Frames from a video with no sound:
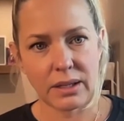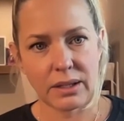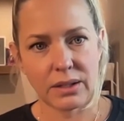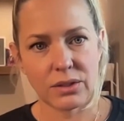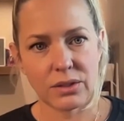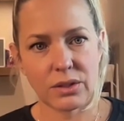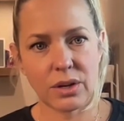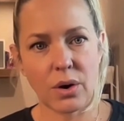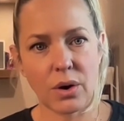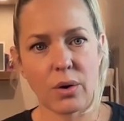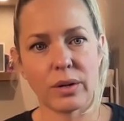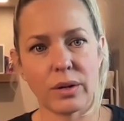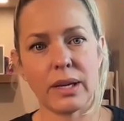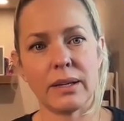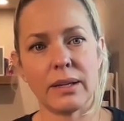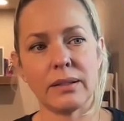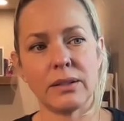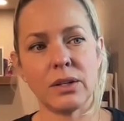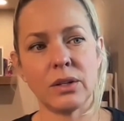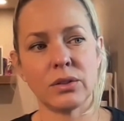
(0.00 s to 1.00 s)
So,
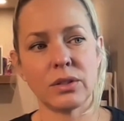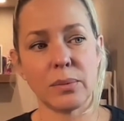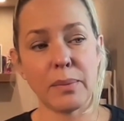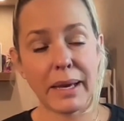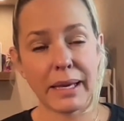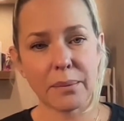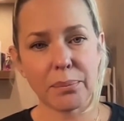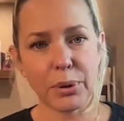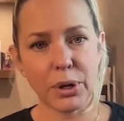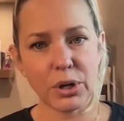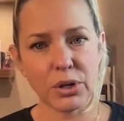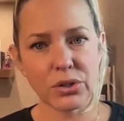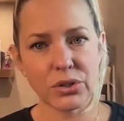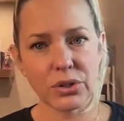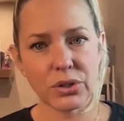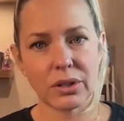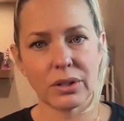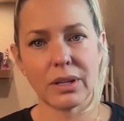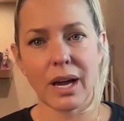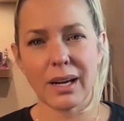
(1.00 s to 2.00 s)
to make it personal,
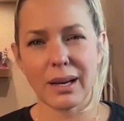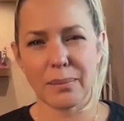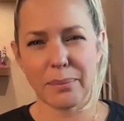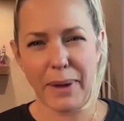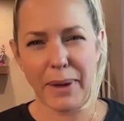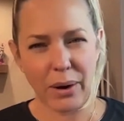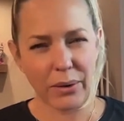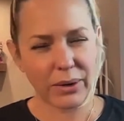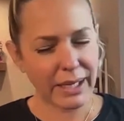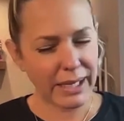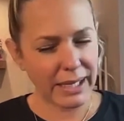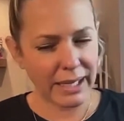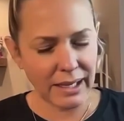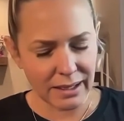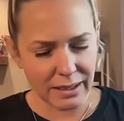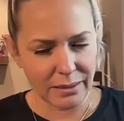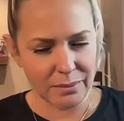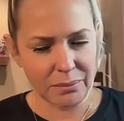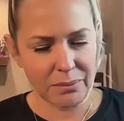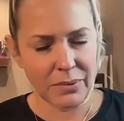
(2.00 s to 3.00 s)
not about
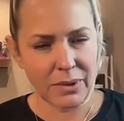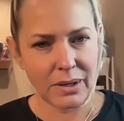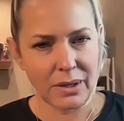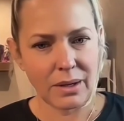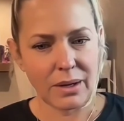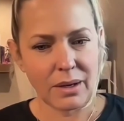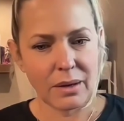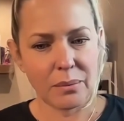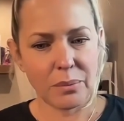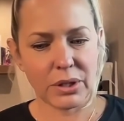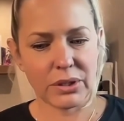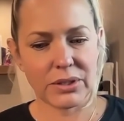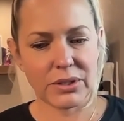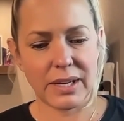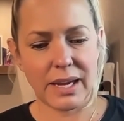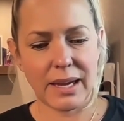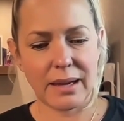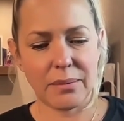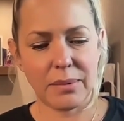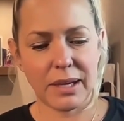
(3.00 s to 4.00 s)
him per
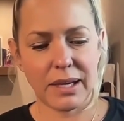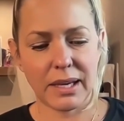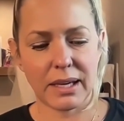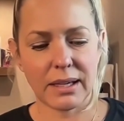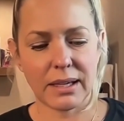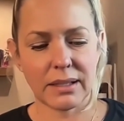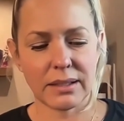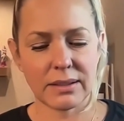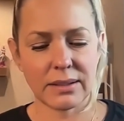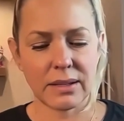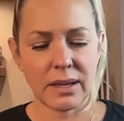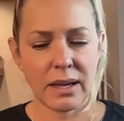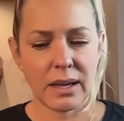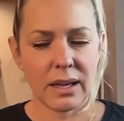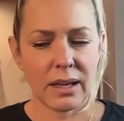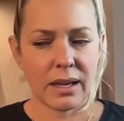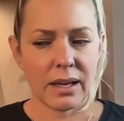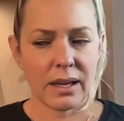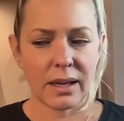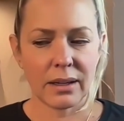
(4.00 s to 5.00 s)
se, because
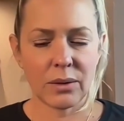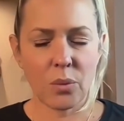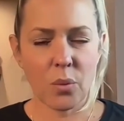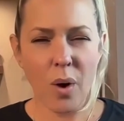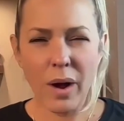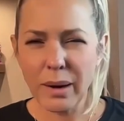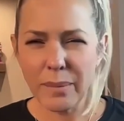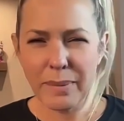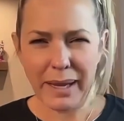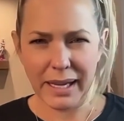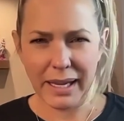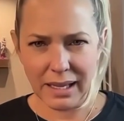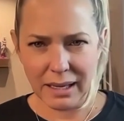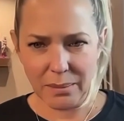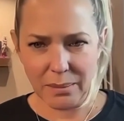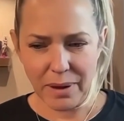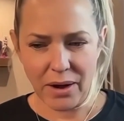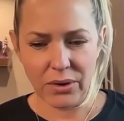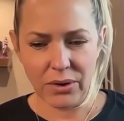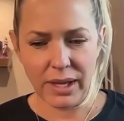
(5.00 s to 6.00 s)
I don't want to make it
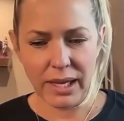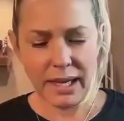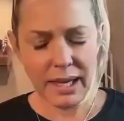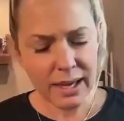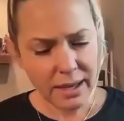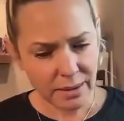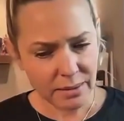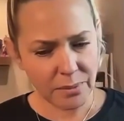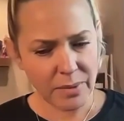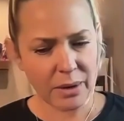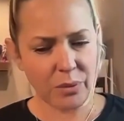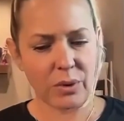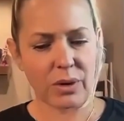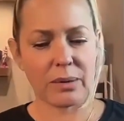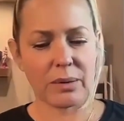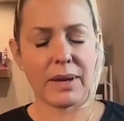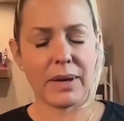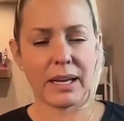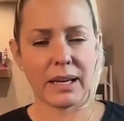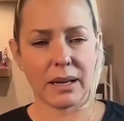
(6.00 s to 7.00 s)
about him. I want to
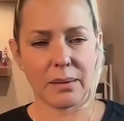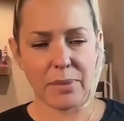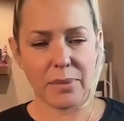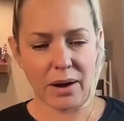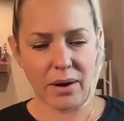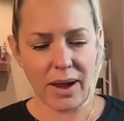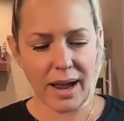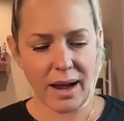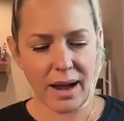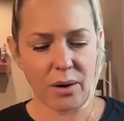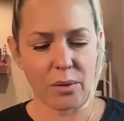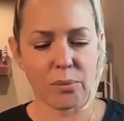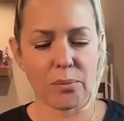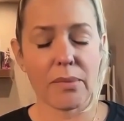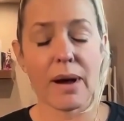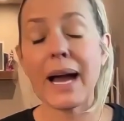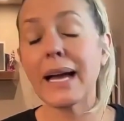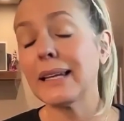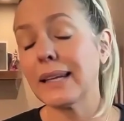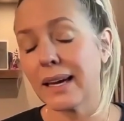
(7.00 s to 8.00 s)
make it about how
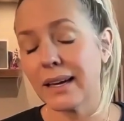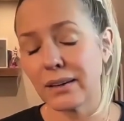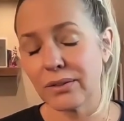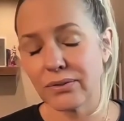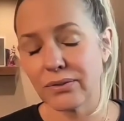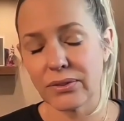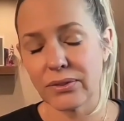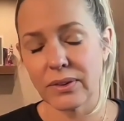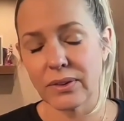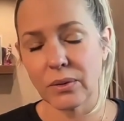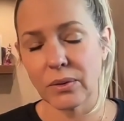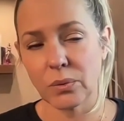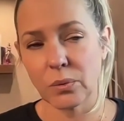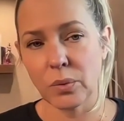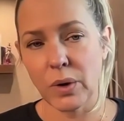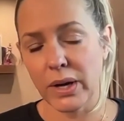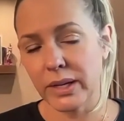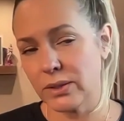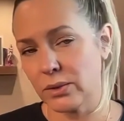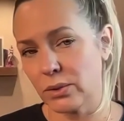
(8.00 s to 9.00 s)
my life
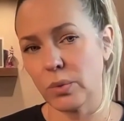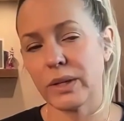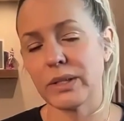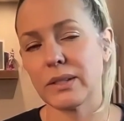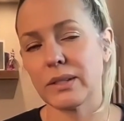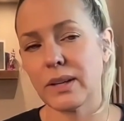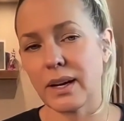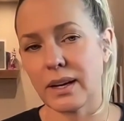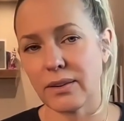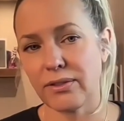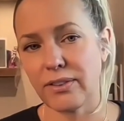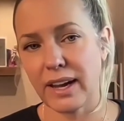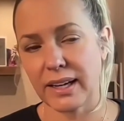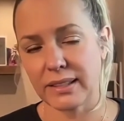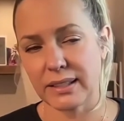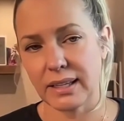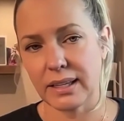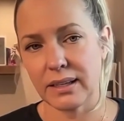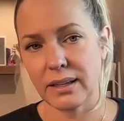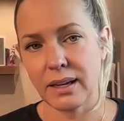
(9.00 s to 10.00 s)
was or was not
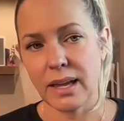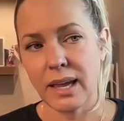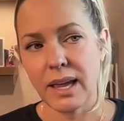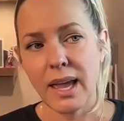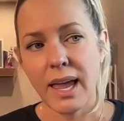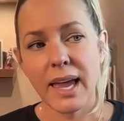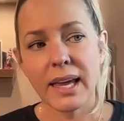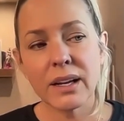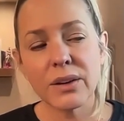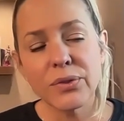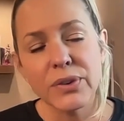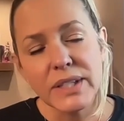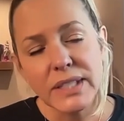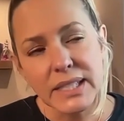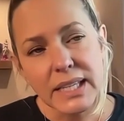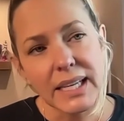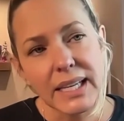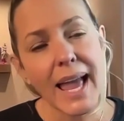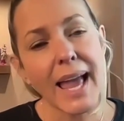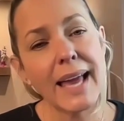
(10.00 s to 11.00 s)
affected. And if it
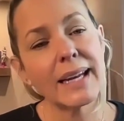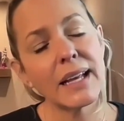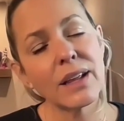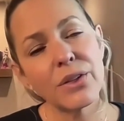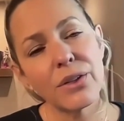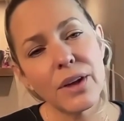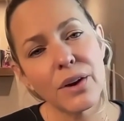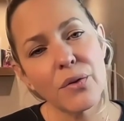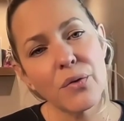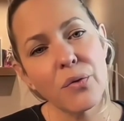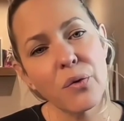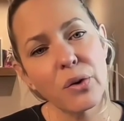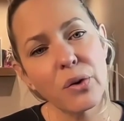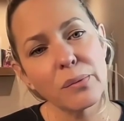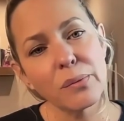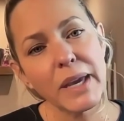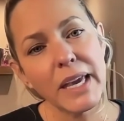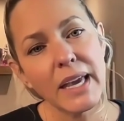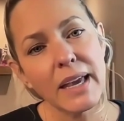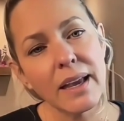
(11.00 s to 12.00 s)
did anything for
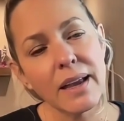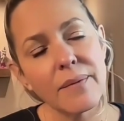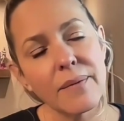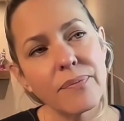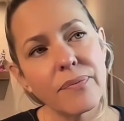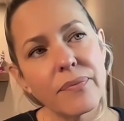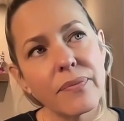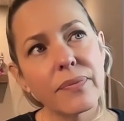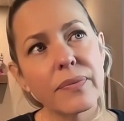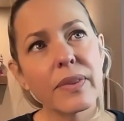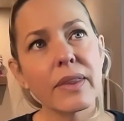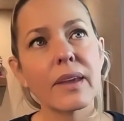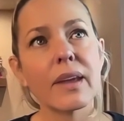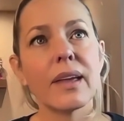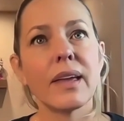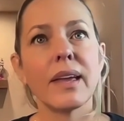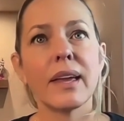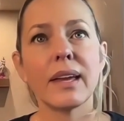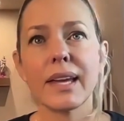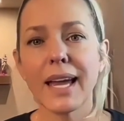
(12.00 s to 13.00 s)
me,
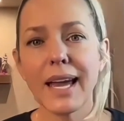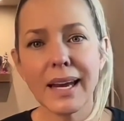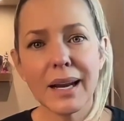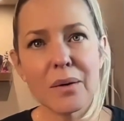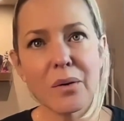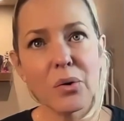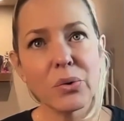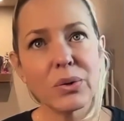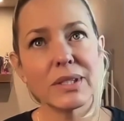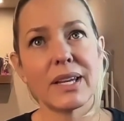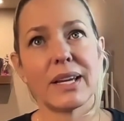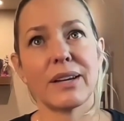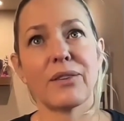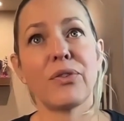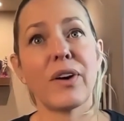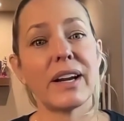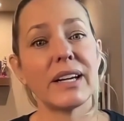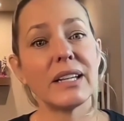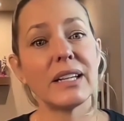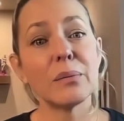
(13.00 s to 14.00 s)
again, I always like
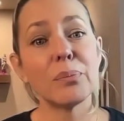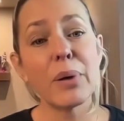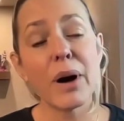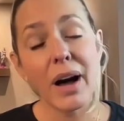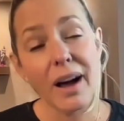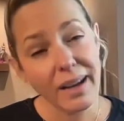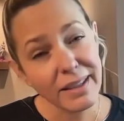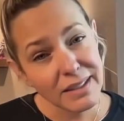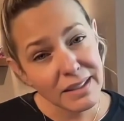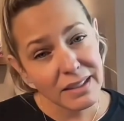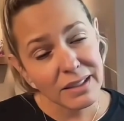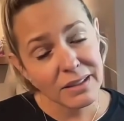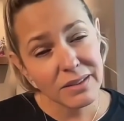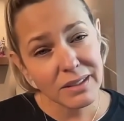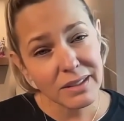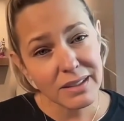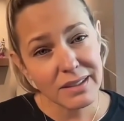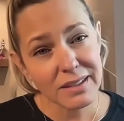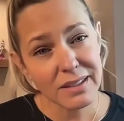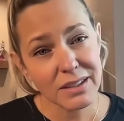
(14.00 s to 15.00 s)
finding the positives
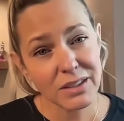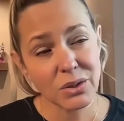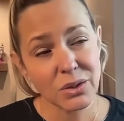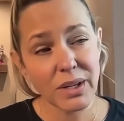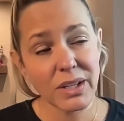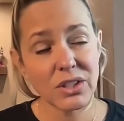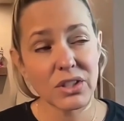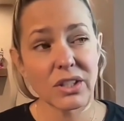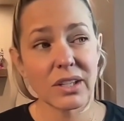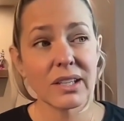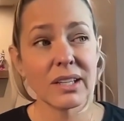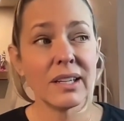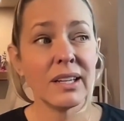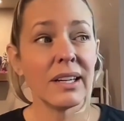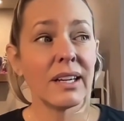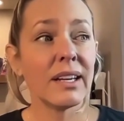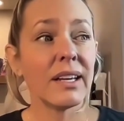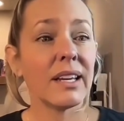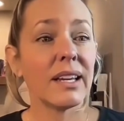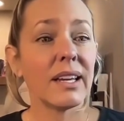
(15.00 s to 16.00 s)
in a situation,
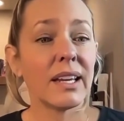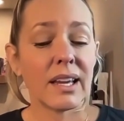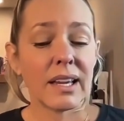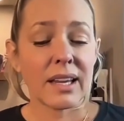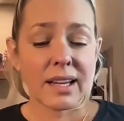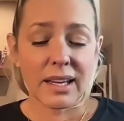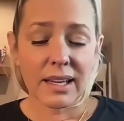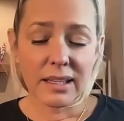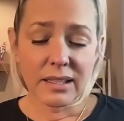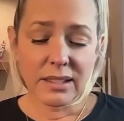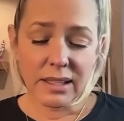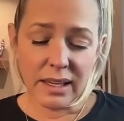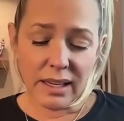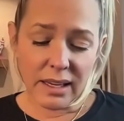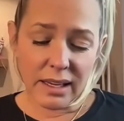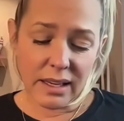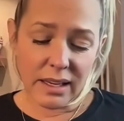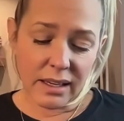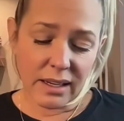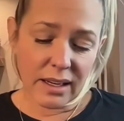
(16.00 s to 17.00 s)
is
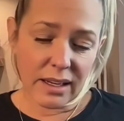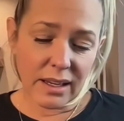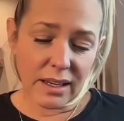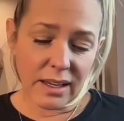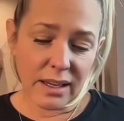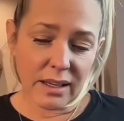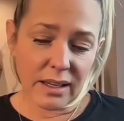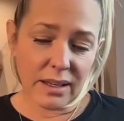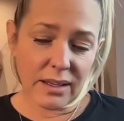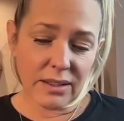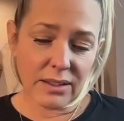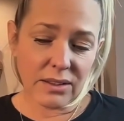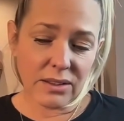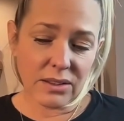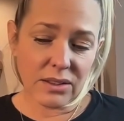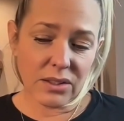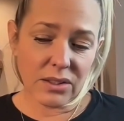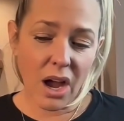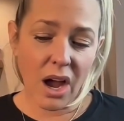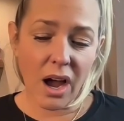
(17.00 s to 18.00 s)
it
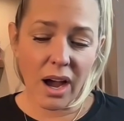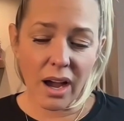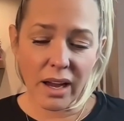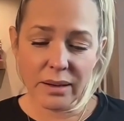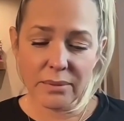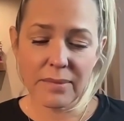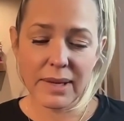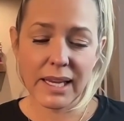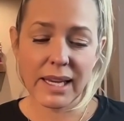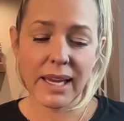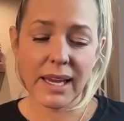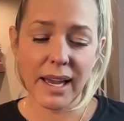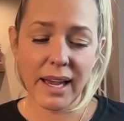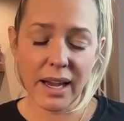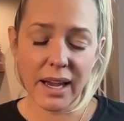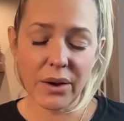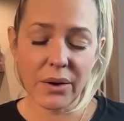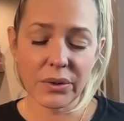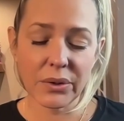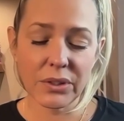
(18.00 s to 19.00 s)
taught me
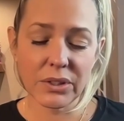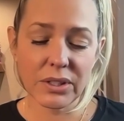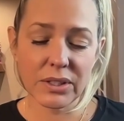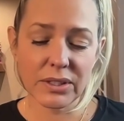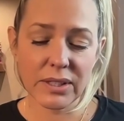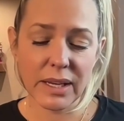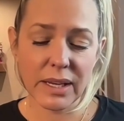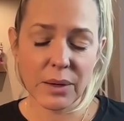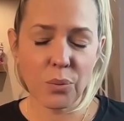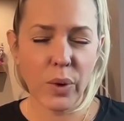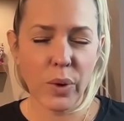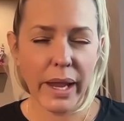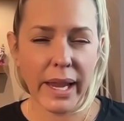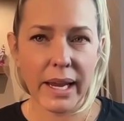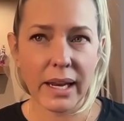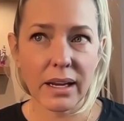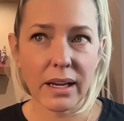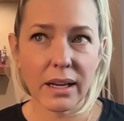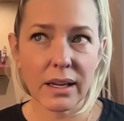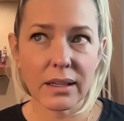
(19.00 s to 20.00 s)
how to say,
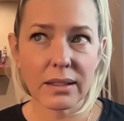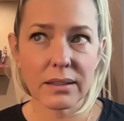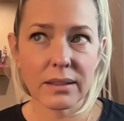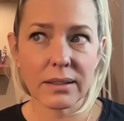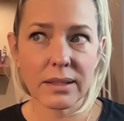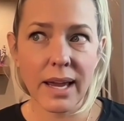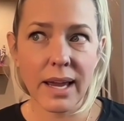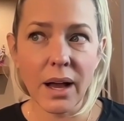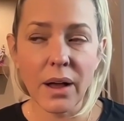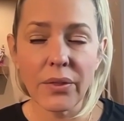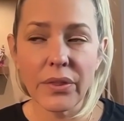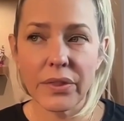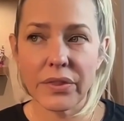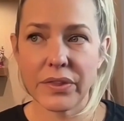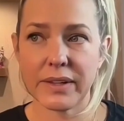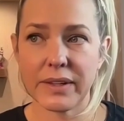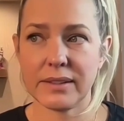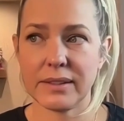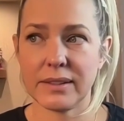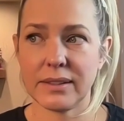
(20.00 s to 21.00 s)
wait, now that
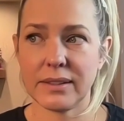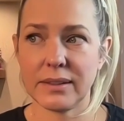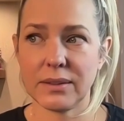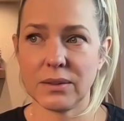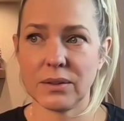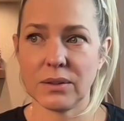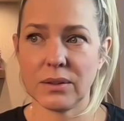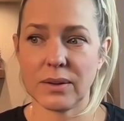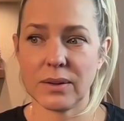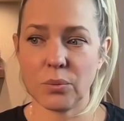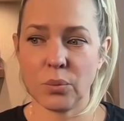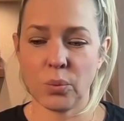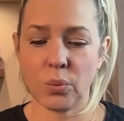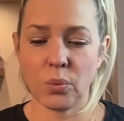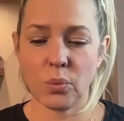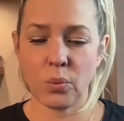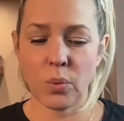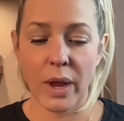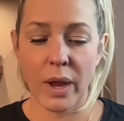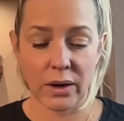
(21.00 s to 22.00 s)
this
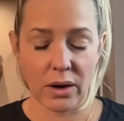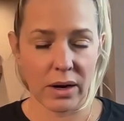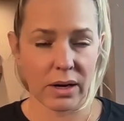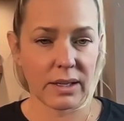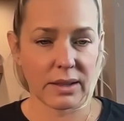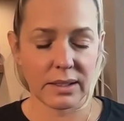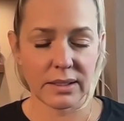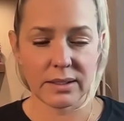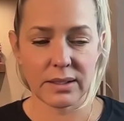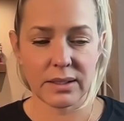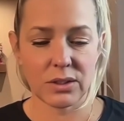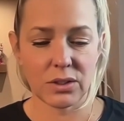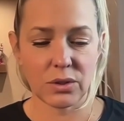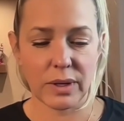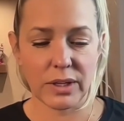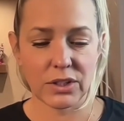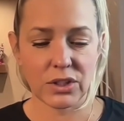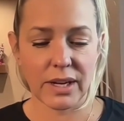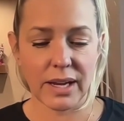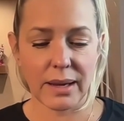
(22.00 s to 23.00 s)
went on and this
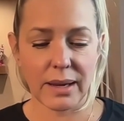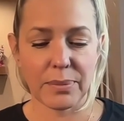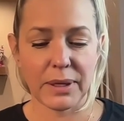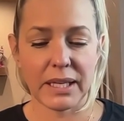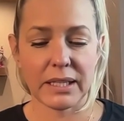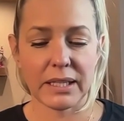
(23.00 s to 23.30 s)
situation happened,